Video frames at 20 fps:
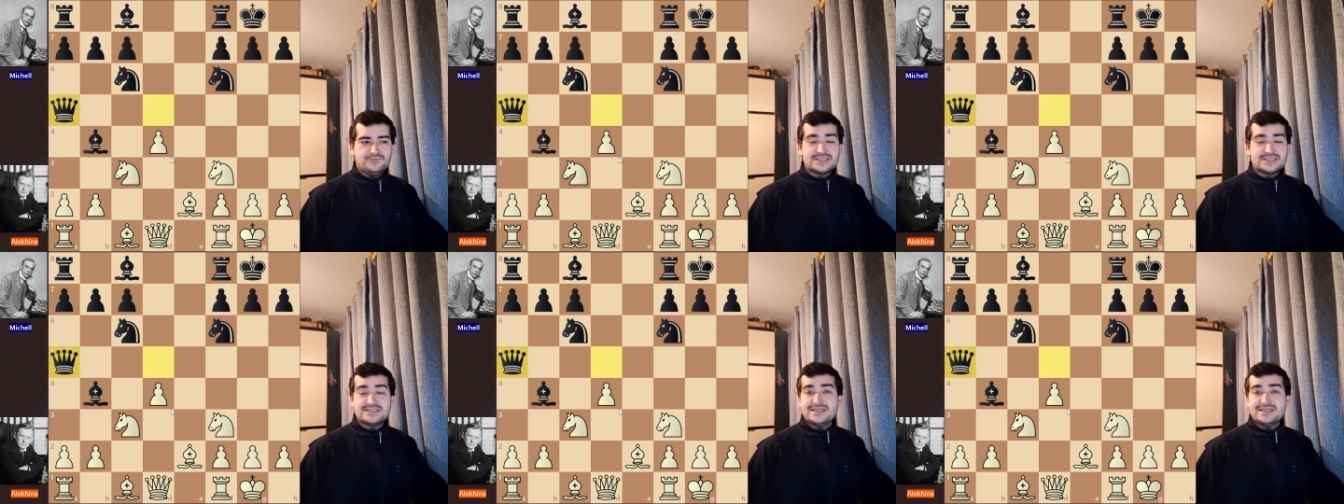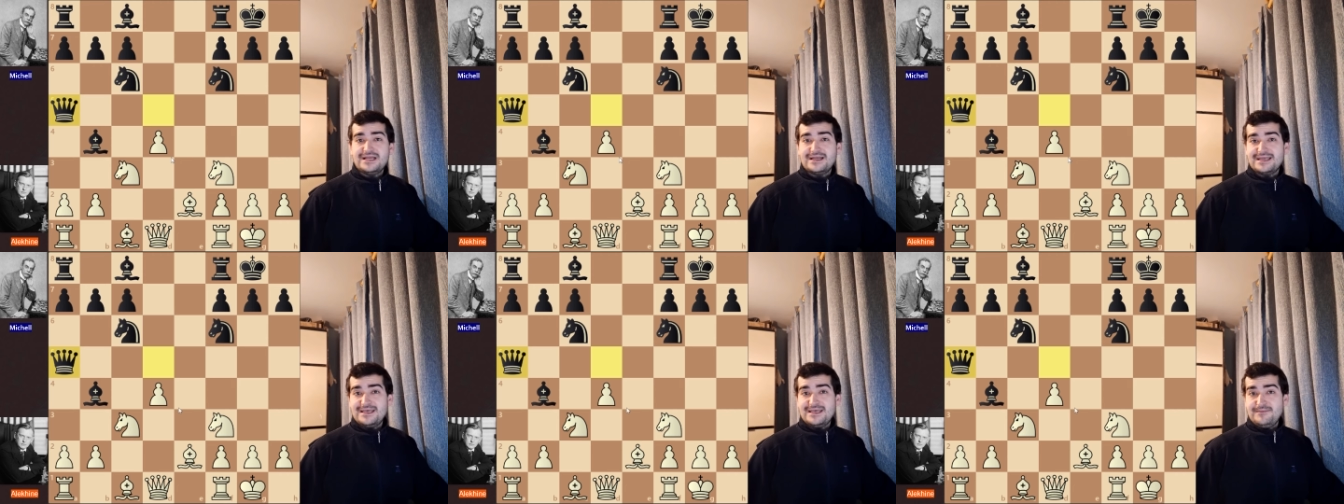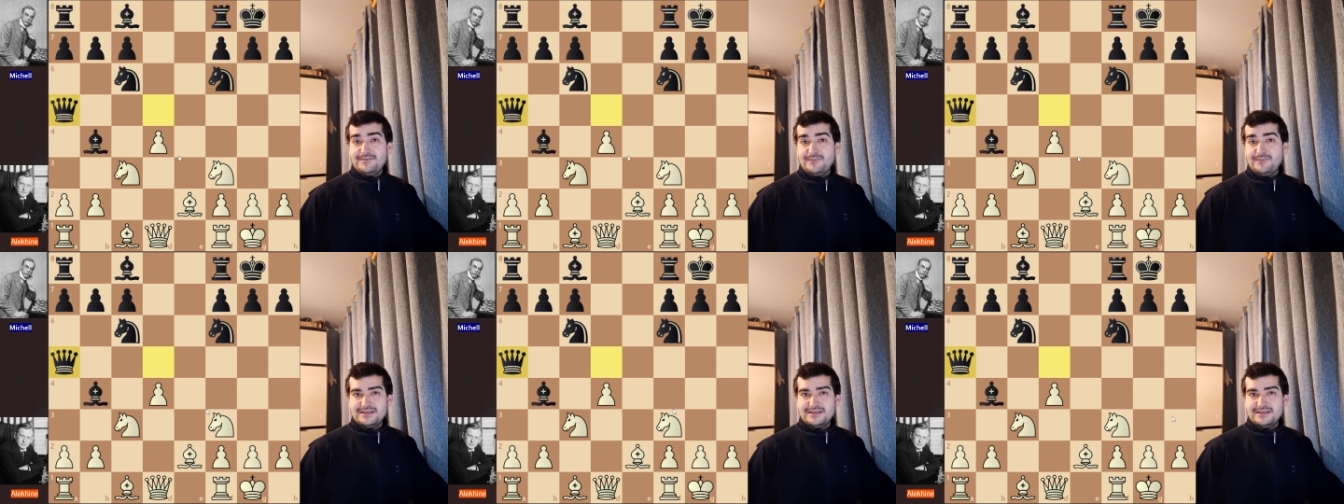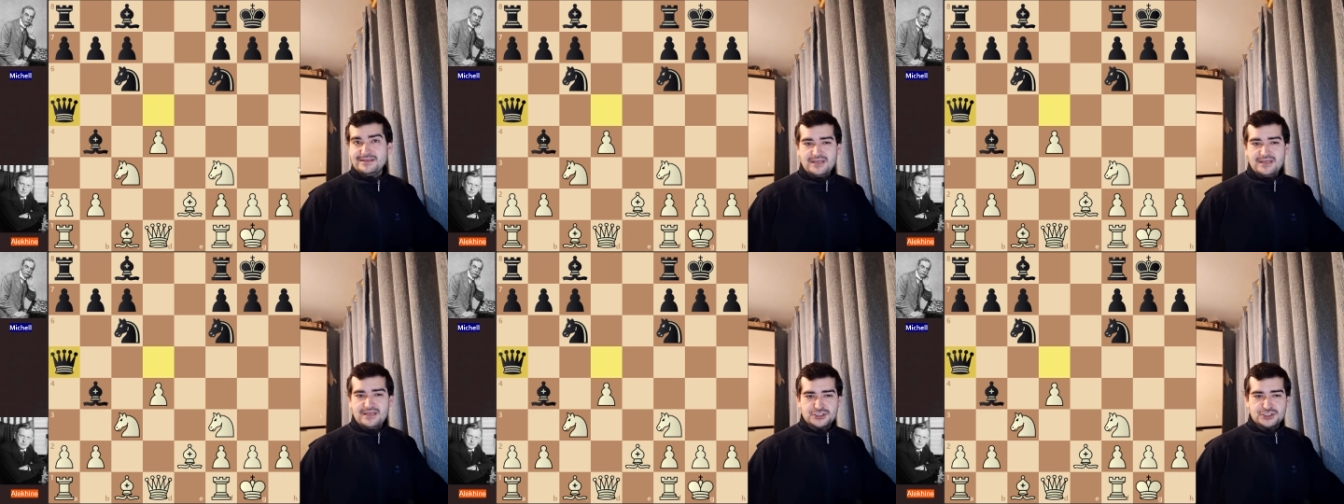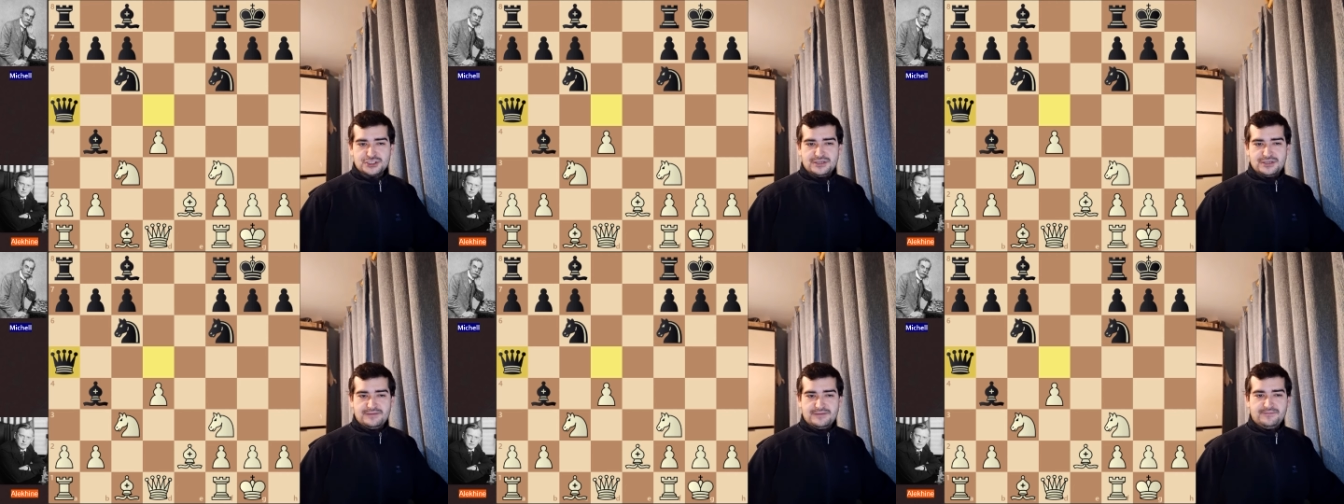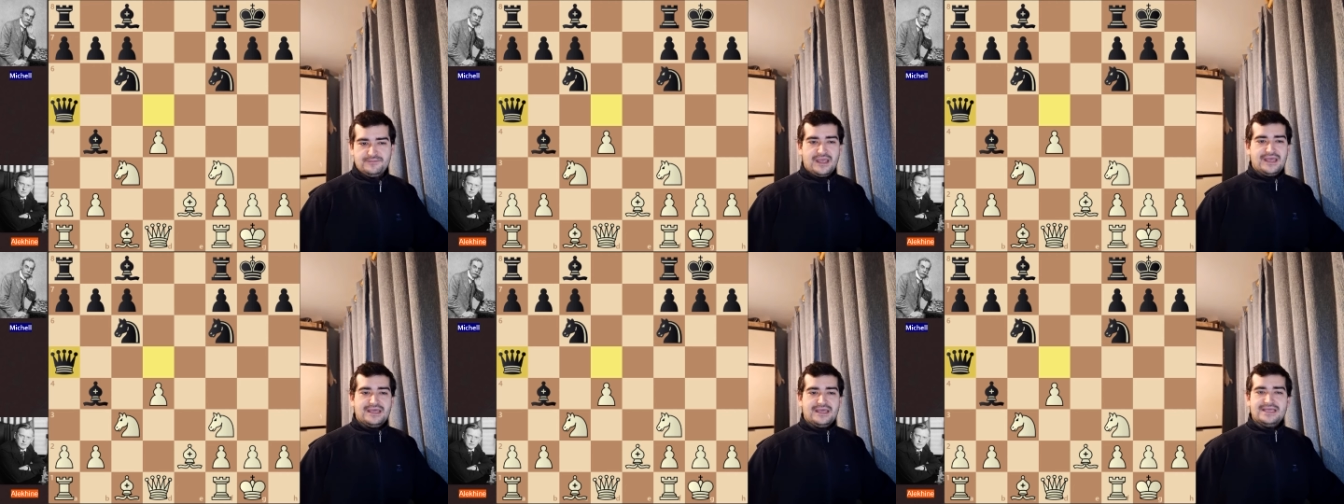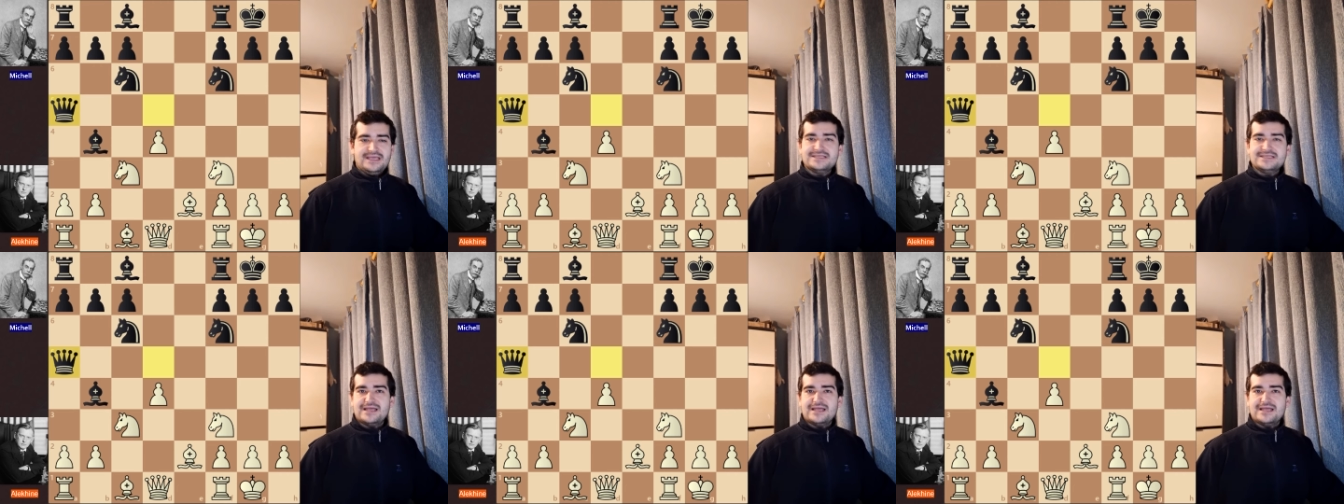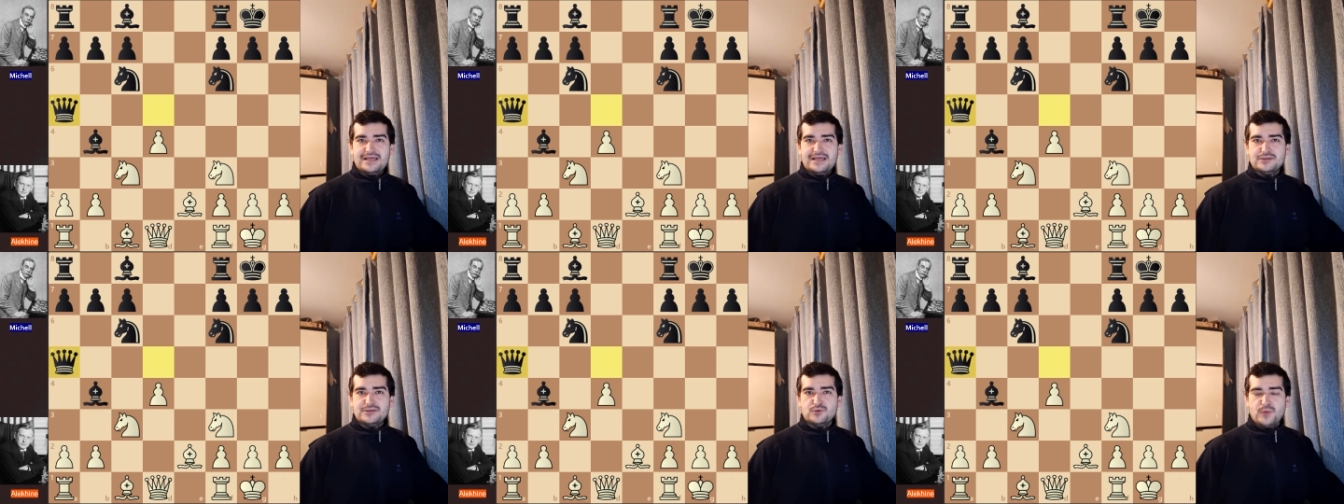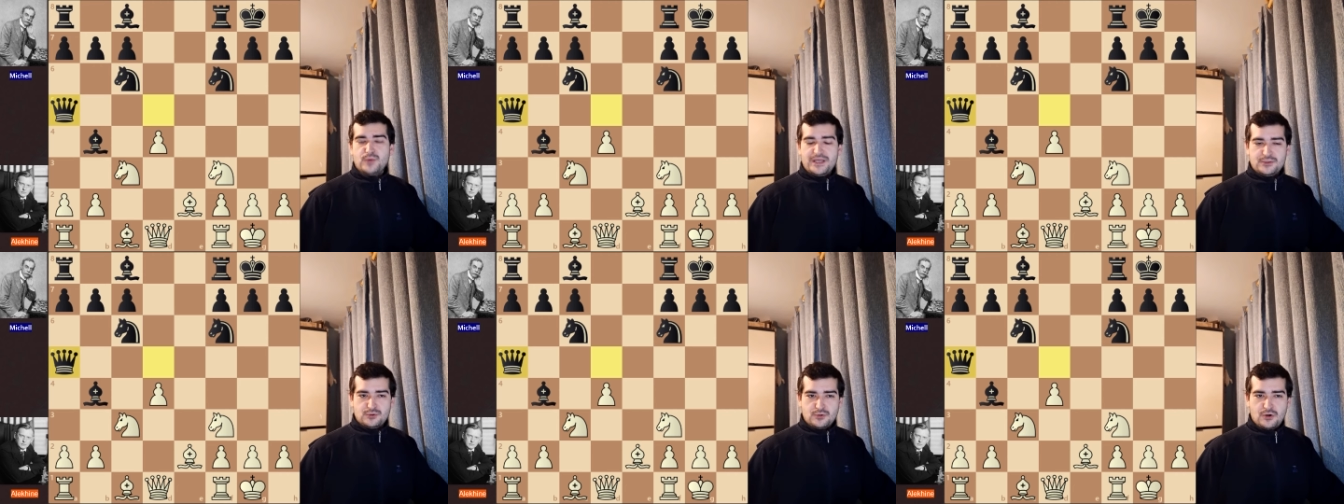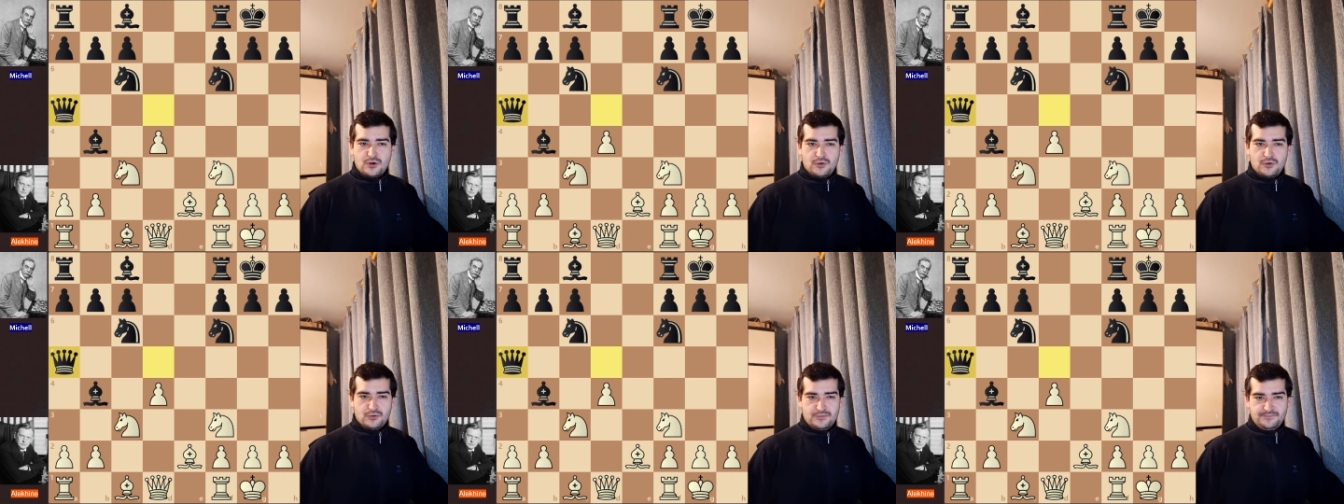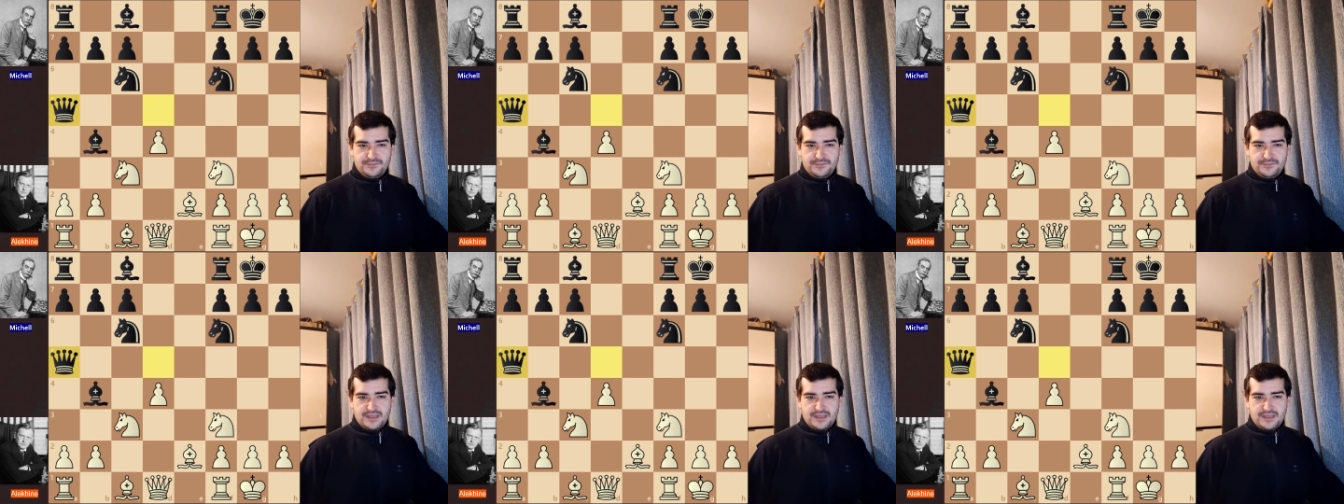still keeping the tension is the right way to go.